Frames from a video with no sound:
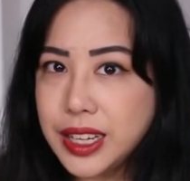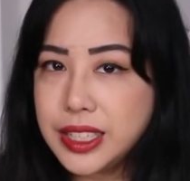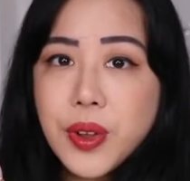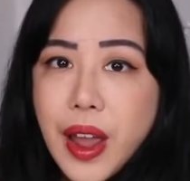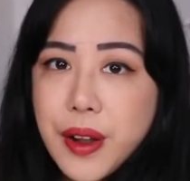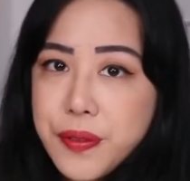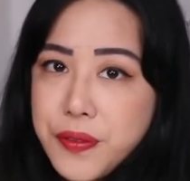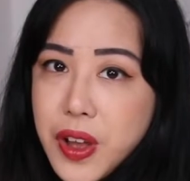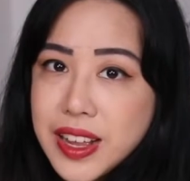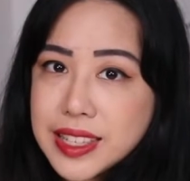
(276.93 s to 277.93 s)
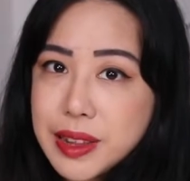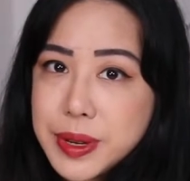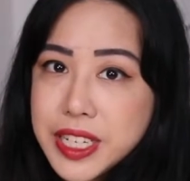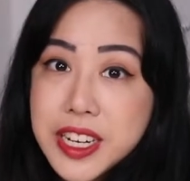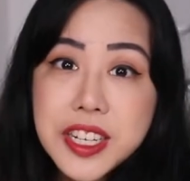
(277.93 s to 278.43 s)
So our first
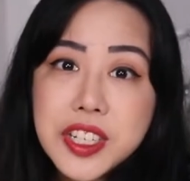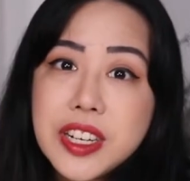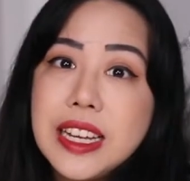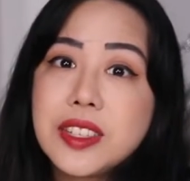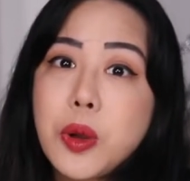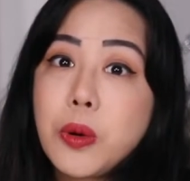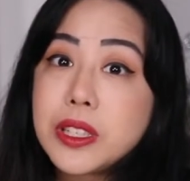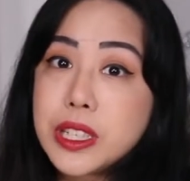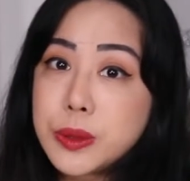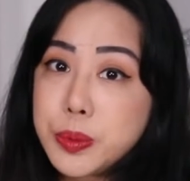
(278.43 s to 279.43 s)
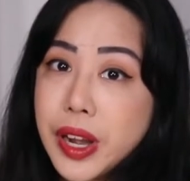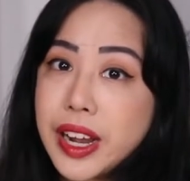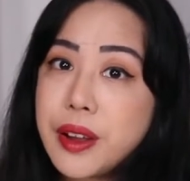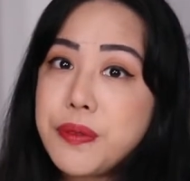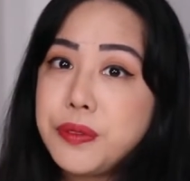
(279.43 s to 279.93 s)
limited edition is called
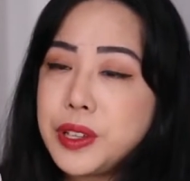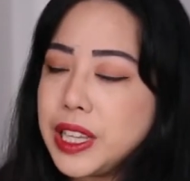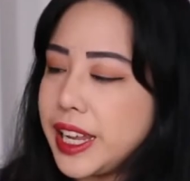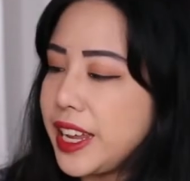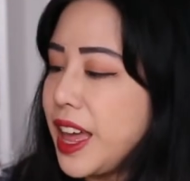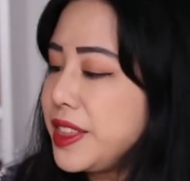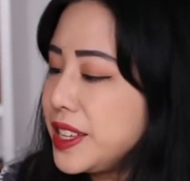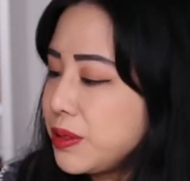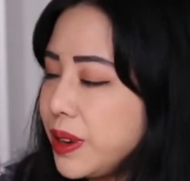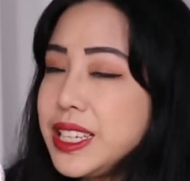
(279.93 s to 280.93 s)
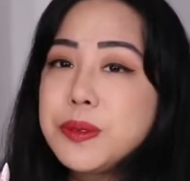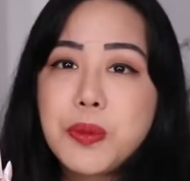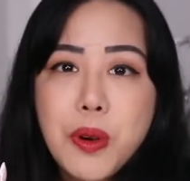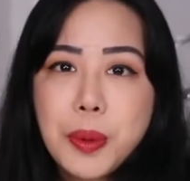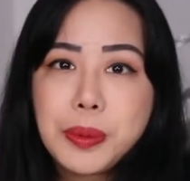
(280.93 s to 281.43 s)
Spring Fling, and this one is
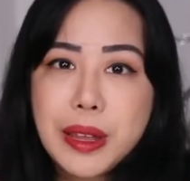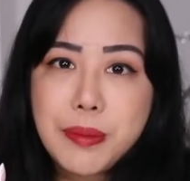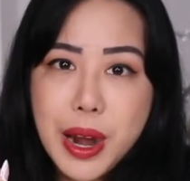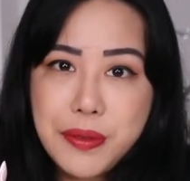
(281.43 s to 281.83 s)
probably my